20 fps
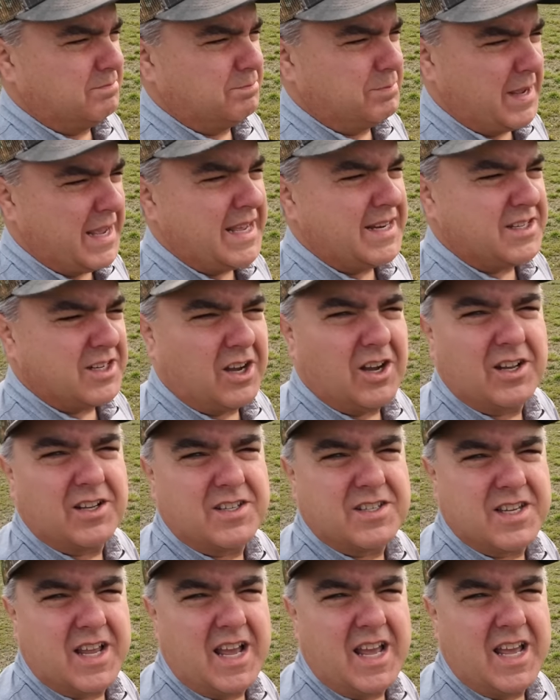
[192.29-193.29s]
bent on
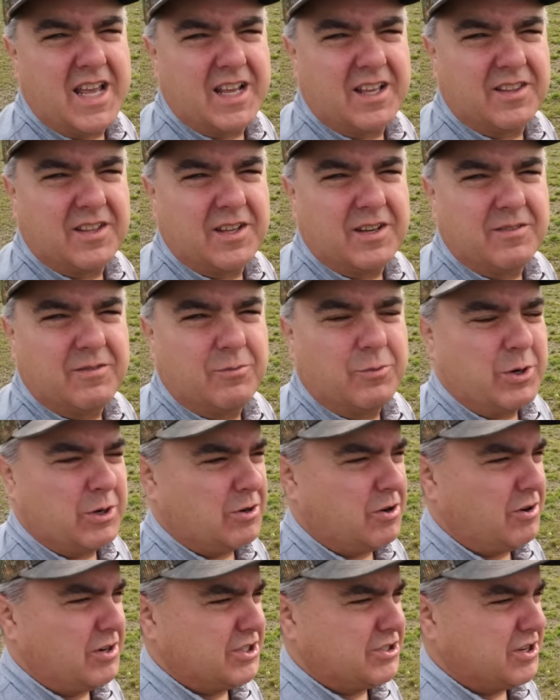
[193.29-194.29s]
saying that
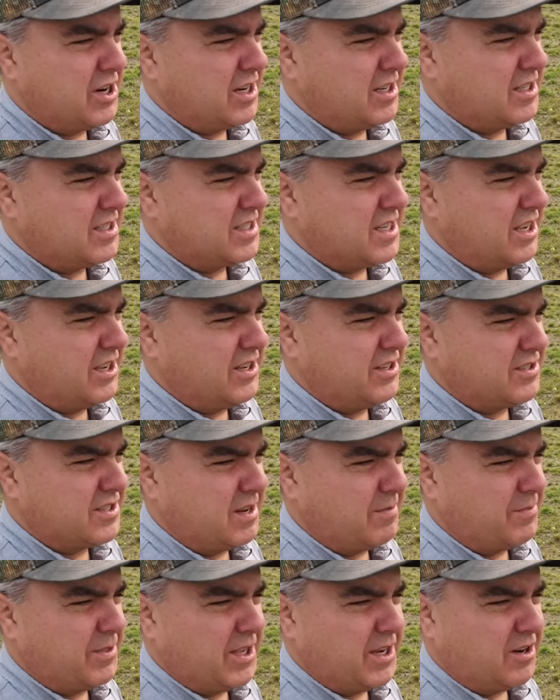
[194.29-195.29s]
we're always trying to sell you
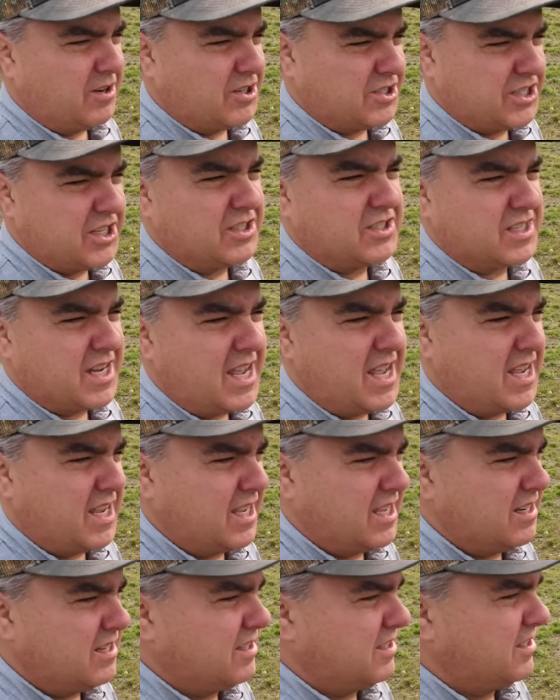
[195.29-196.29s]
something are still saying
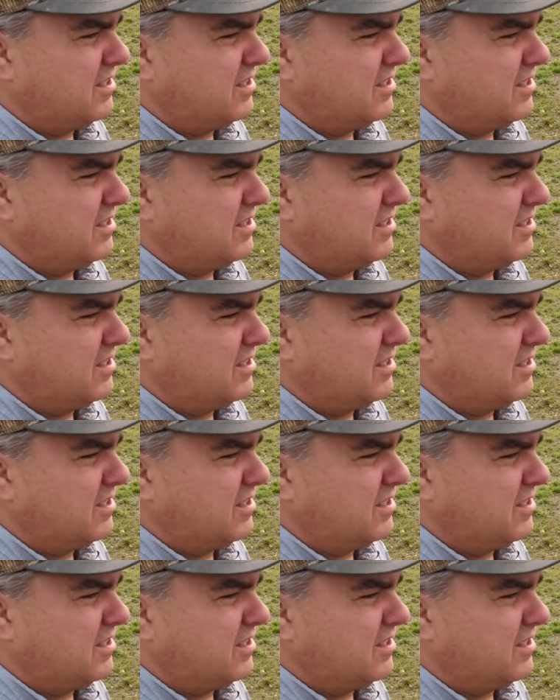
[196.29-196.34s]
it.